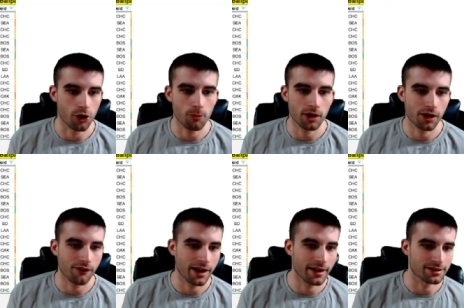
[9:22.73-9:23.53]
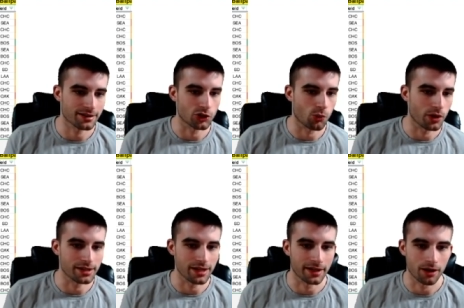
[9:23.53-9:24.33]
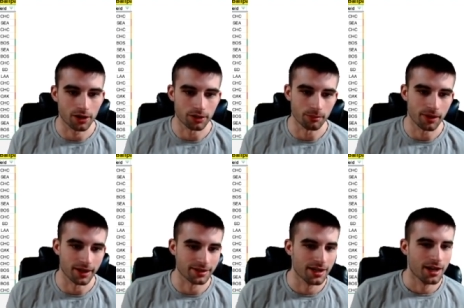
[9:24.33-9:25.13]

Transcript: Omar Narvaez at twenty-nine hundred bucks.